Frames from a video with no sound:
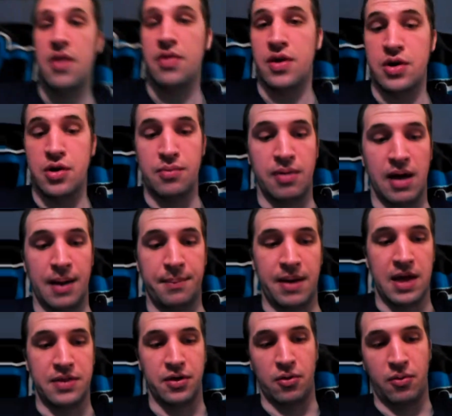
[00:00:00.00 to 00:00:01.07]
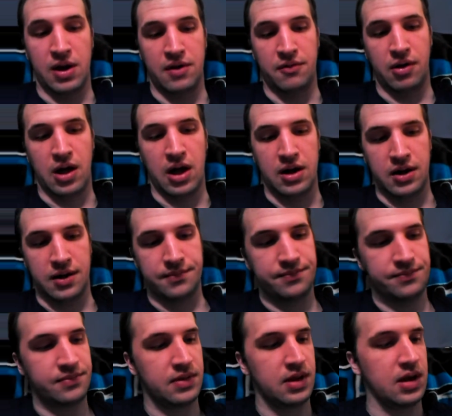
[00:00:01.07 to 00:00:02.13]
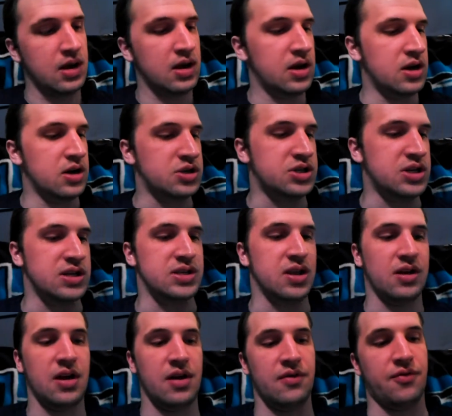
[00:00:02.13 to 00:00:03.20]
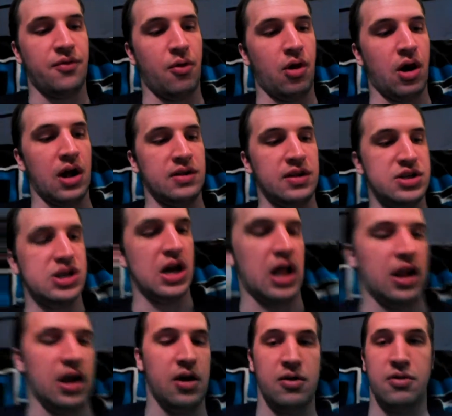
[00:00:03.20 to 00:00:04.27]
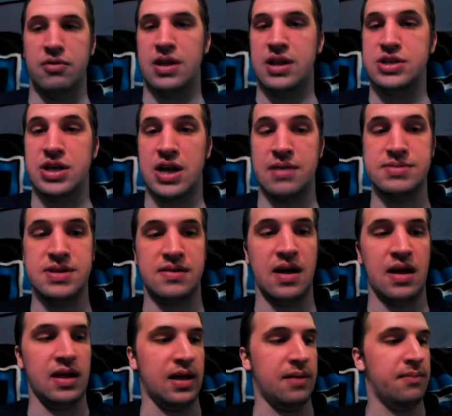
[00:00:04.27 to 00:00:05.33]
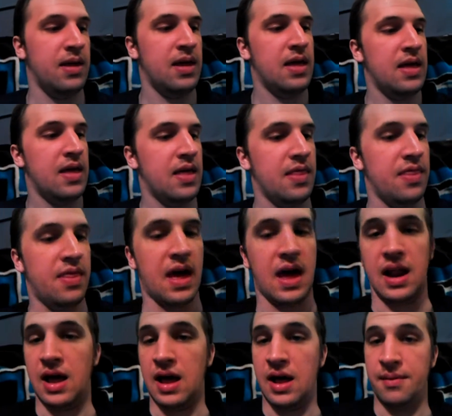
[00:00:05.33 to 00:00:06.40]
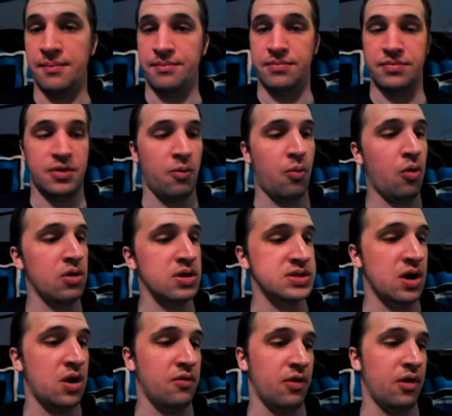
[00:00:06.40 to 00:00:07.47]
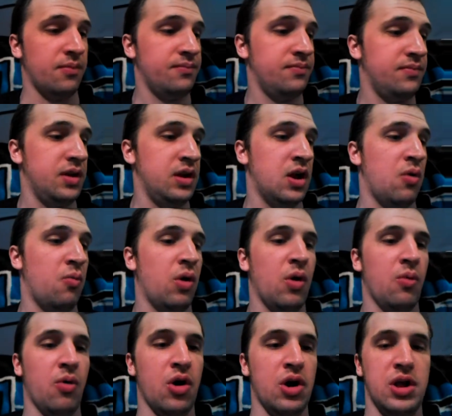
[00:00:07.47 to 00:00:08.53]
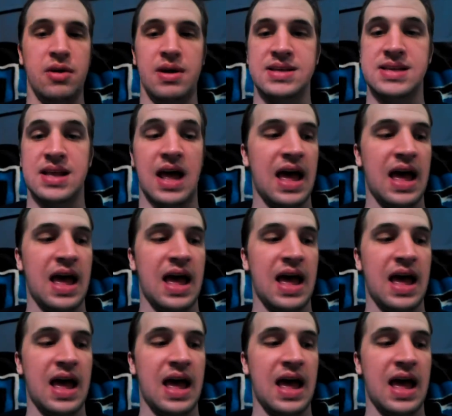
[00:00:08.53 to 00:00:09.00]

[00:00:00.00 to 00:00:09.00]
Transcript: the new Black Panther Queen of Wakanda. She's looking for T'Challa, and she comes to tell him that the war is over. You know, where were you? He said, I